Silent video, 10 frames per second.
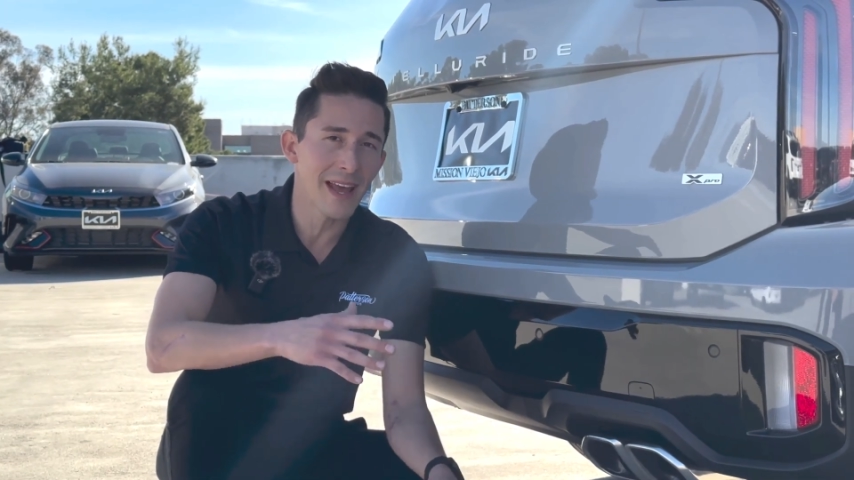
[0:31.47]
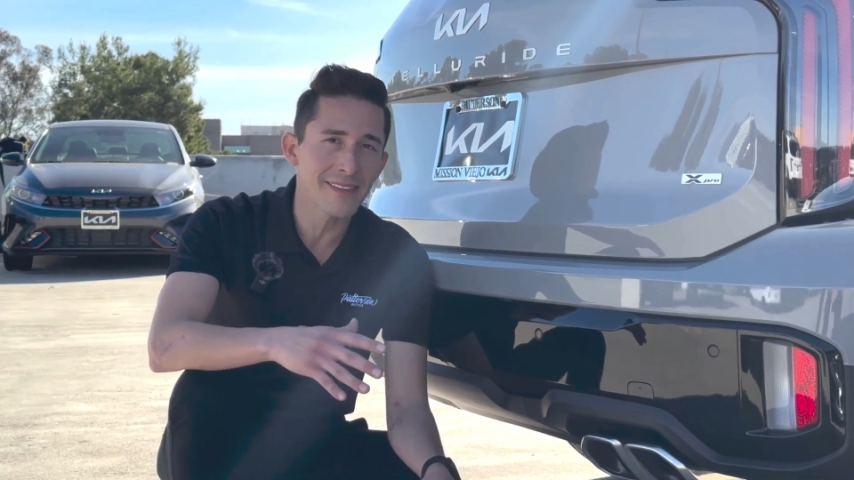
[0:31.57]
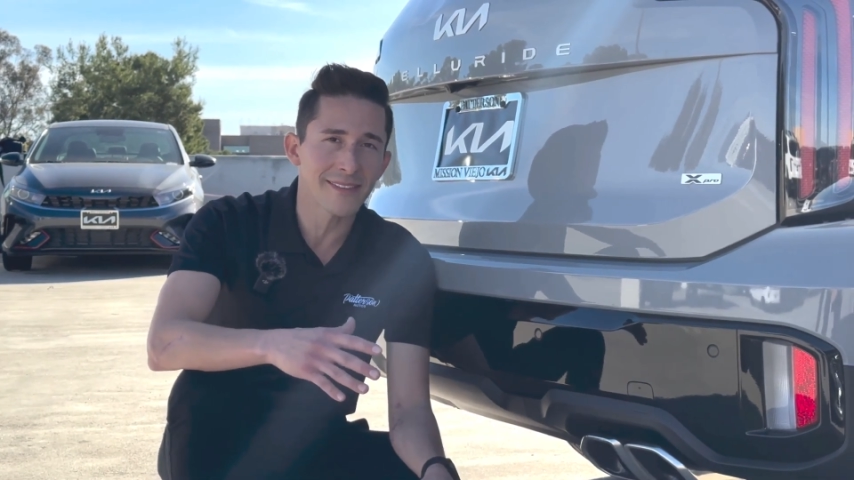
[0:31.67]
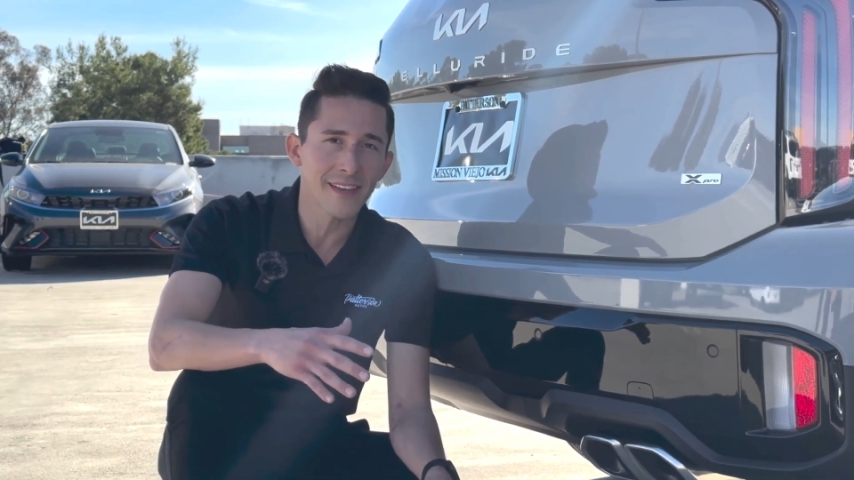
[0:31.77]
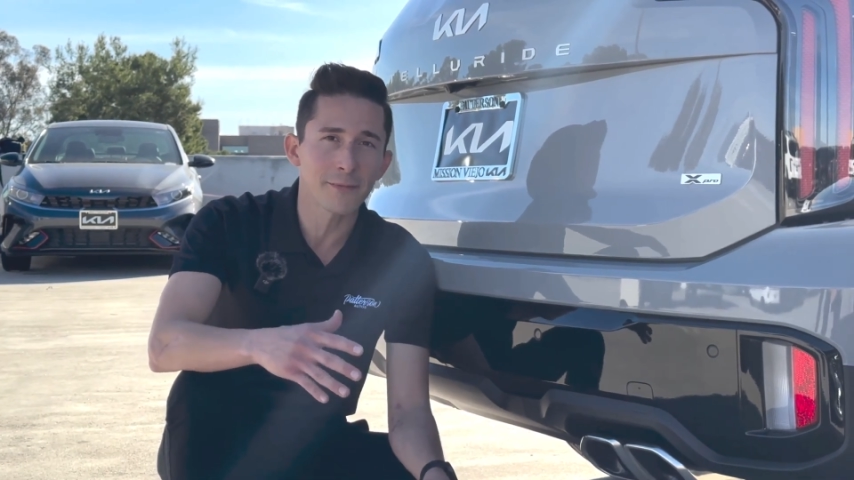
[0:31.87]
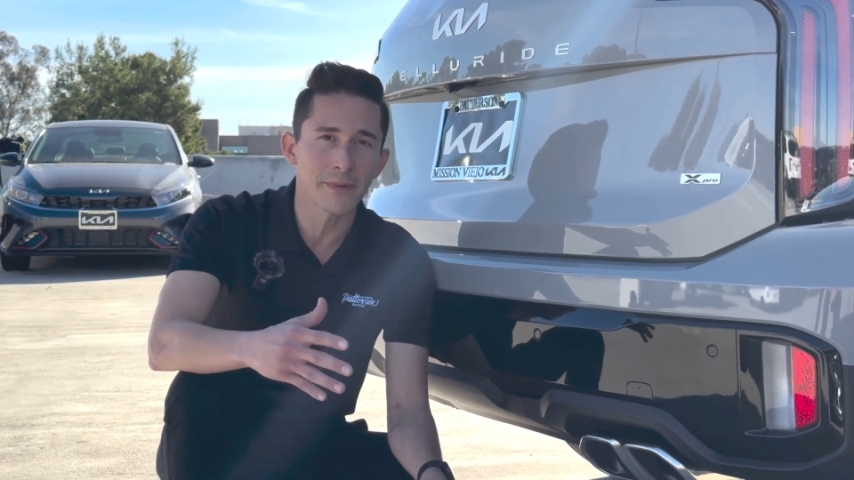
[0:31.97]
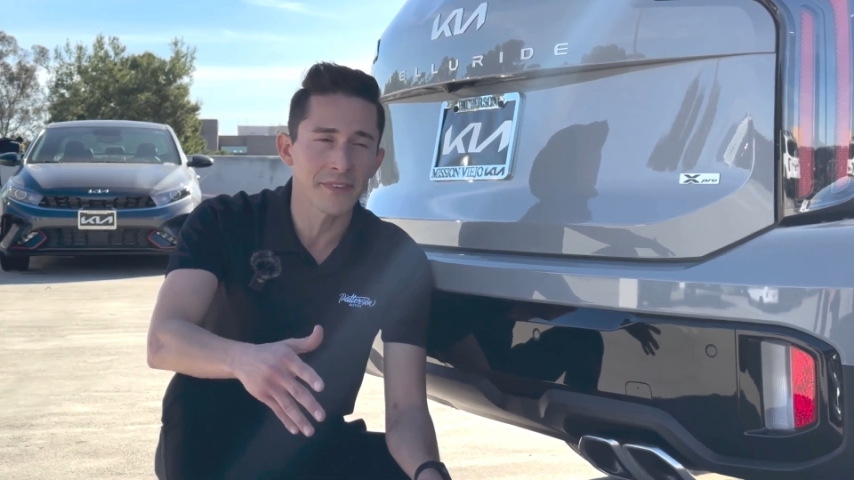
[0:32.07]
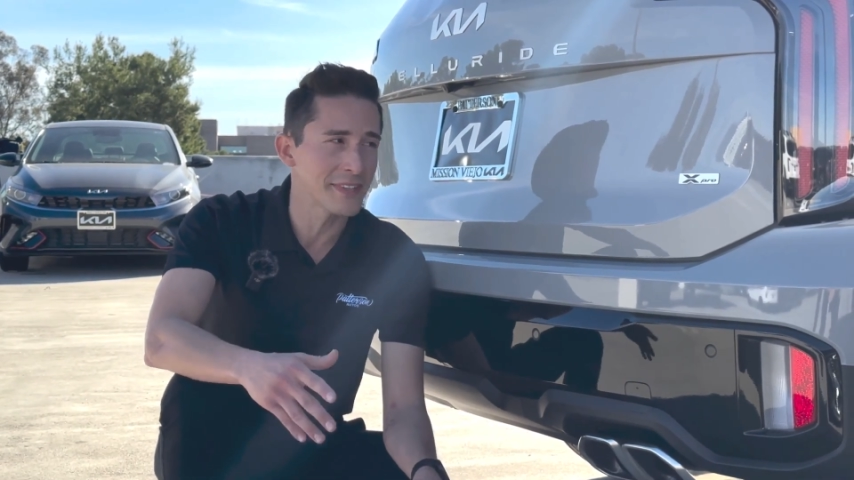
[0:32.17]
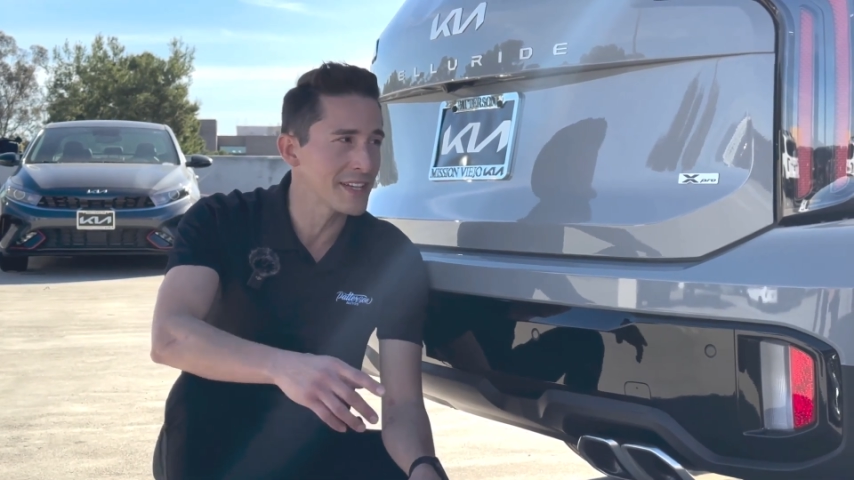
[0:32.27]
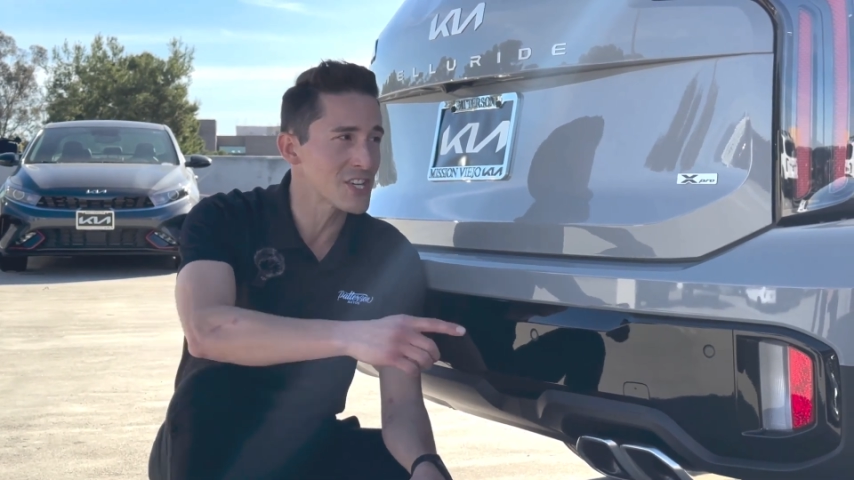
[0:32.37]
SX
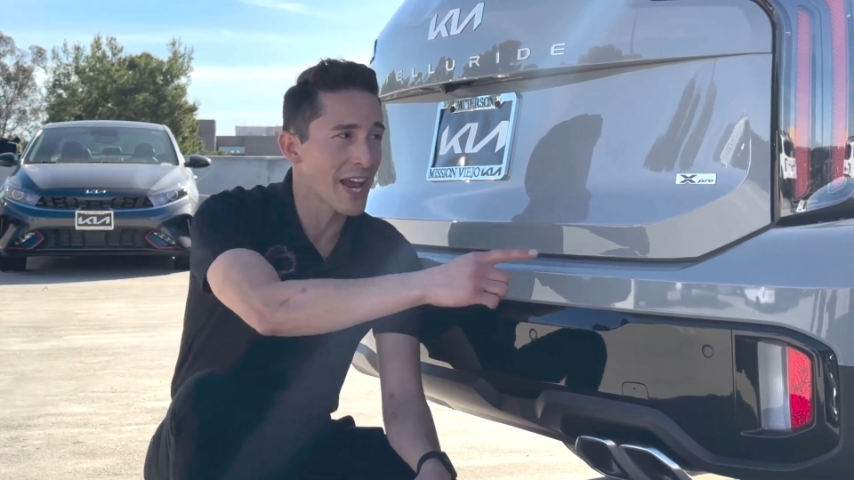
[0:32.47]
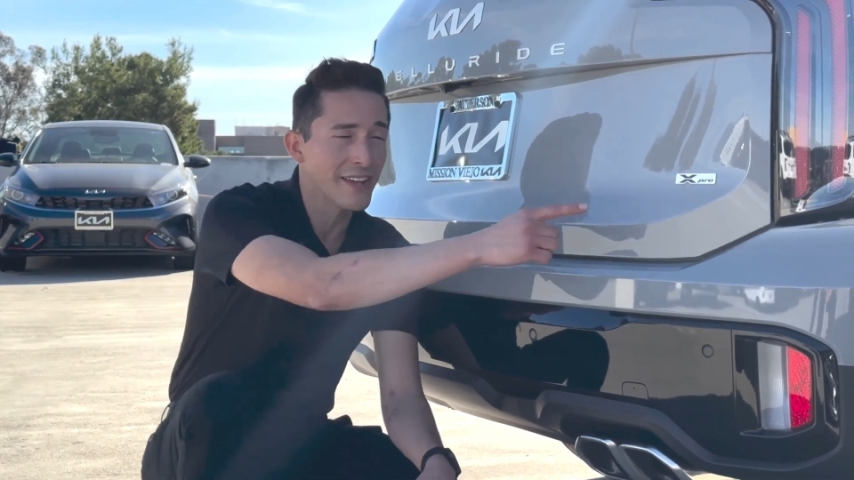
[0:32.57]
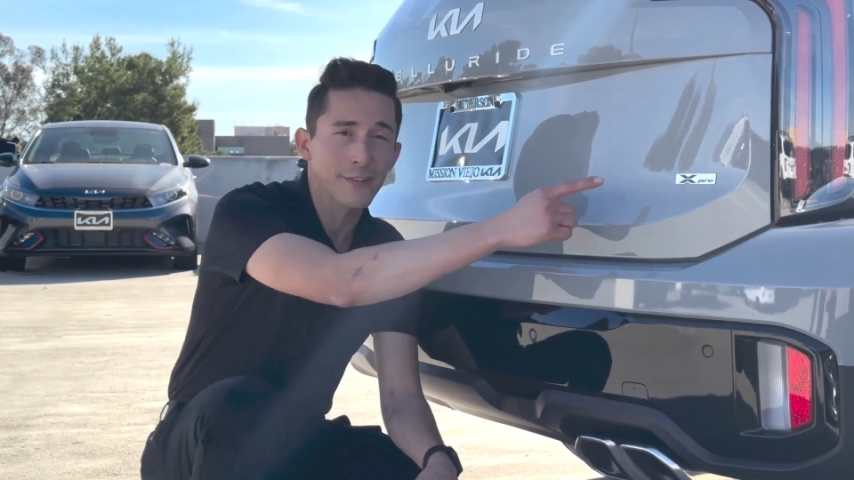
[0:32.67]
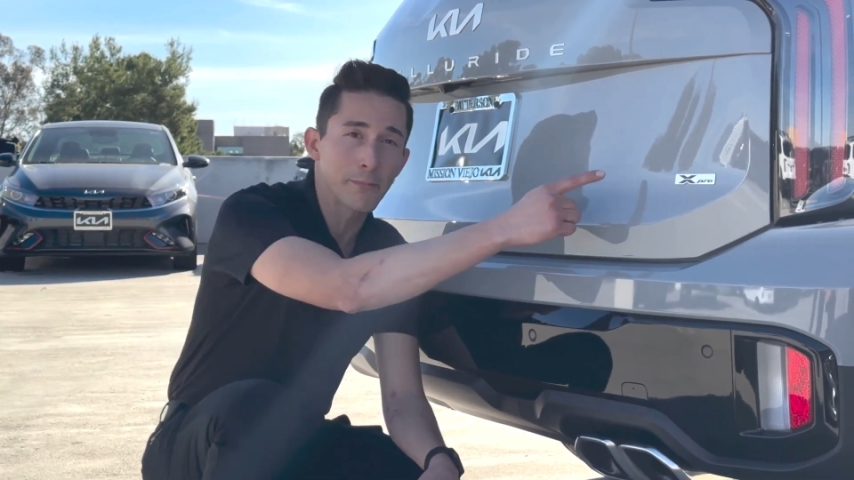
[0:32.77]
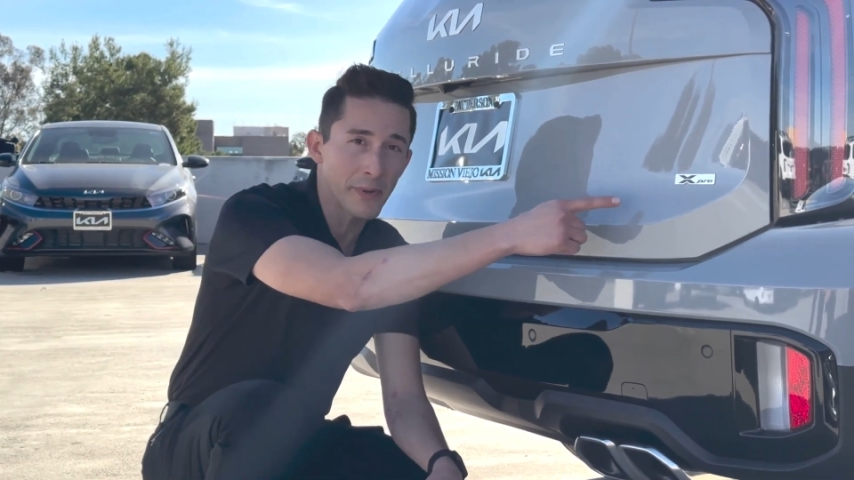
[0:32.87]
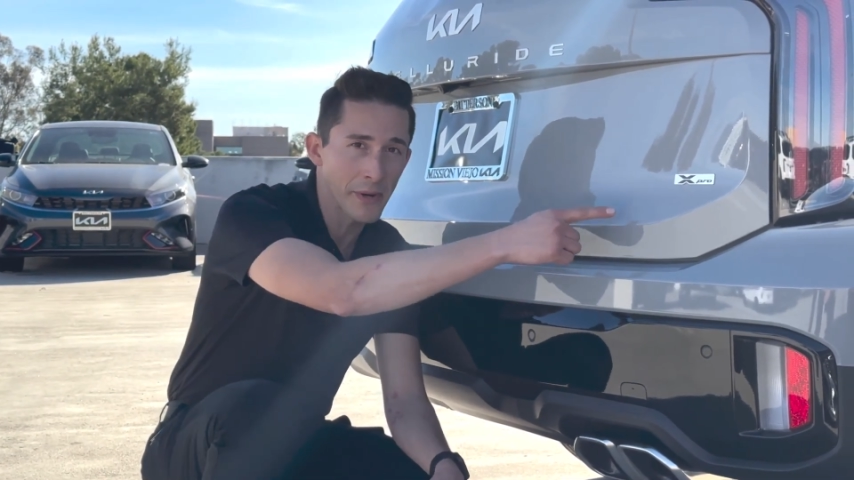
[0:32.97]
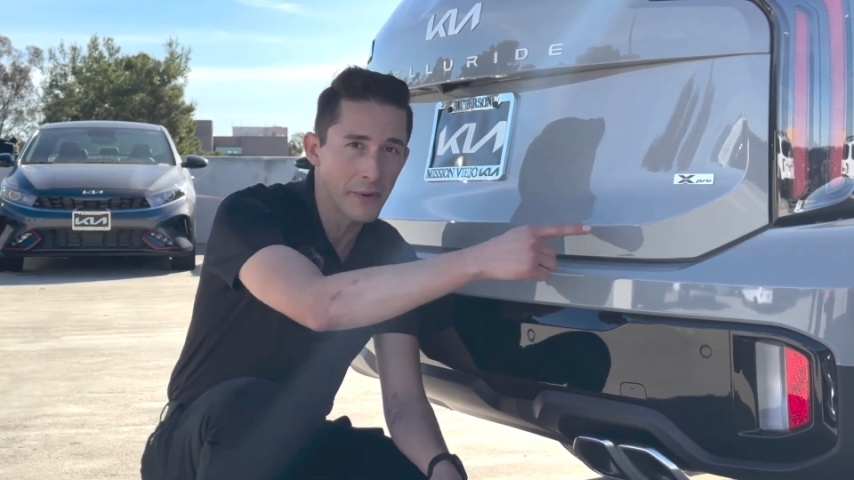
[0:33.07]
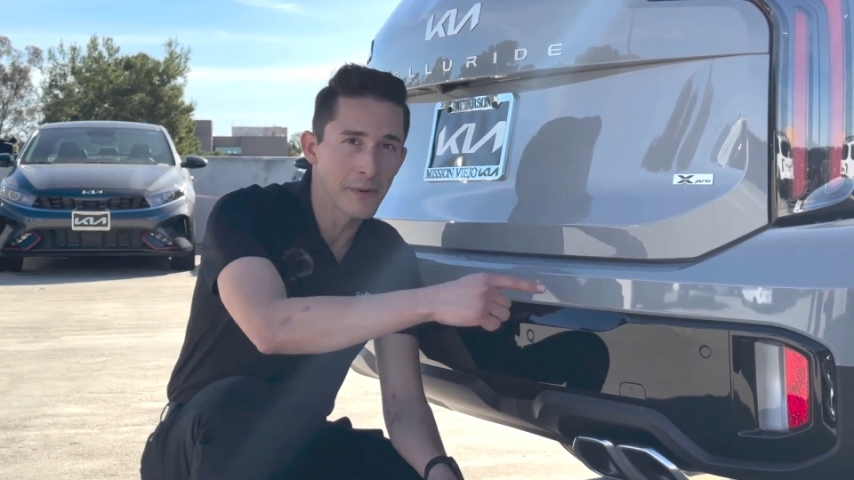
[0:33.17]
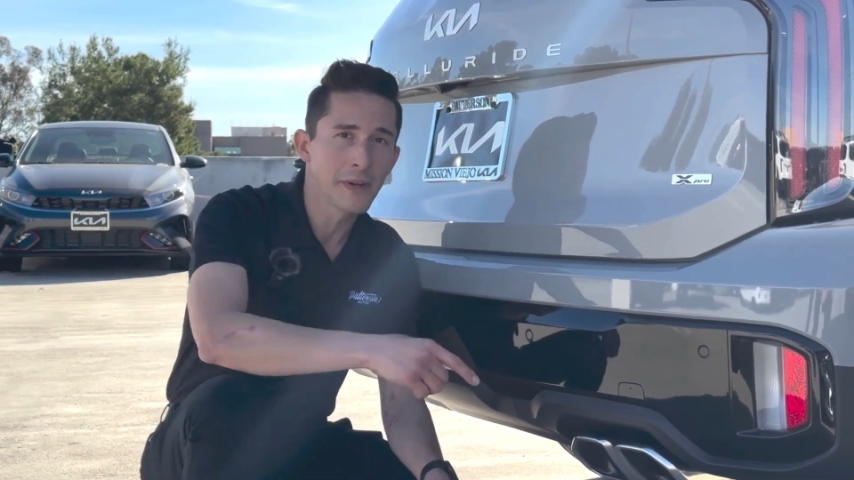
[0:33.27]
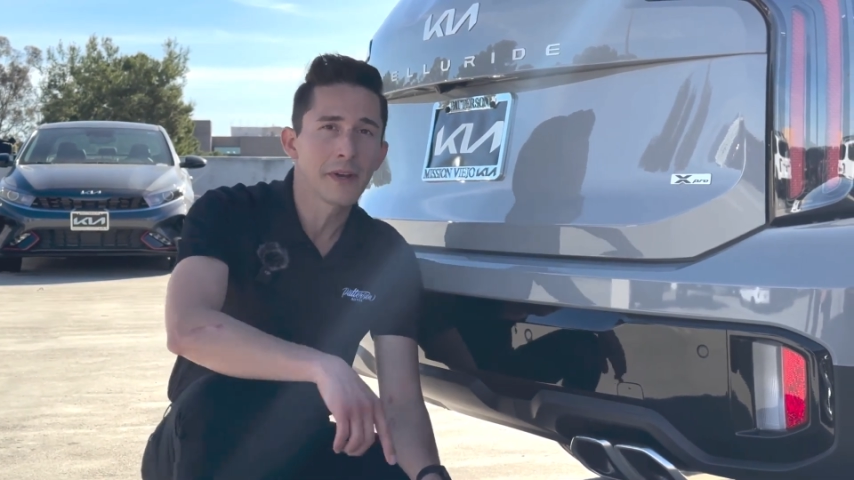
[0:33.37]
Prestige X Pro,